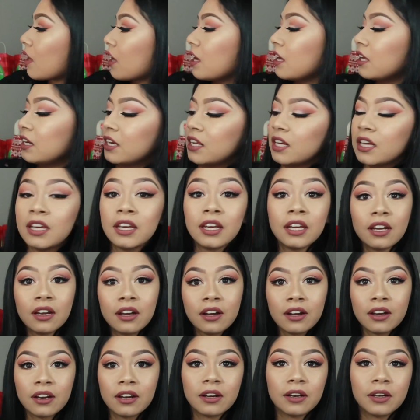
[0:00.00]
In
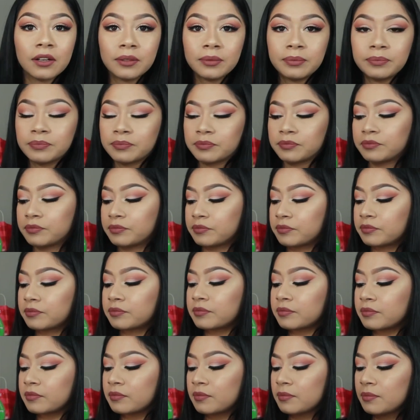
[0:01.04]
here,
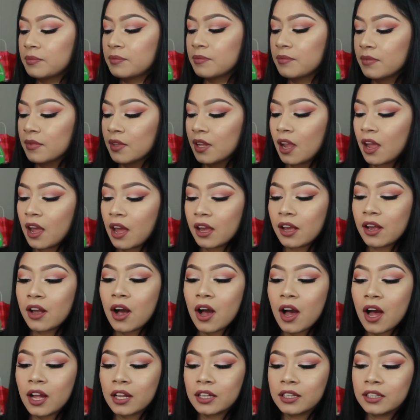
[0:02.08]
I
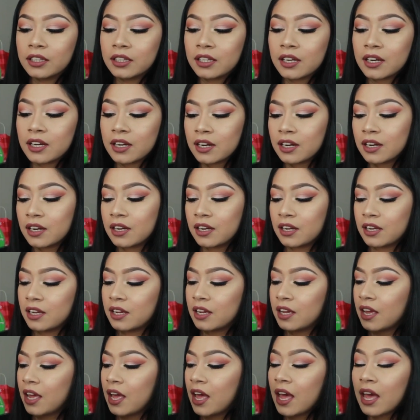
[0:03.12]
got the
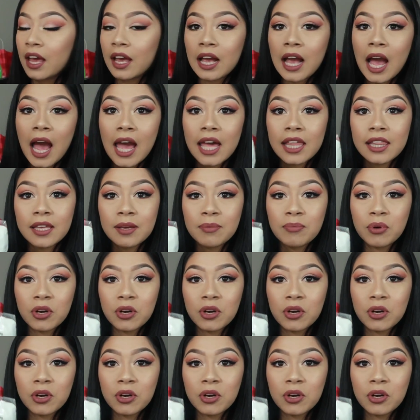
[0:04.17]
Kylie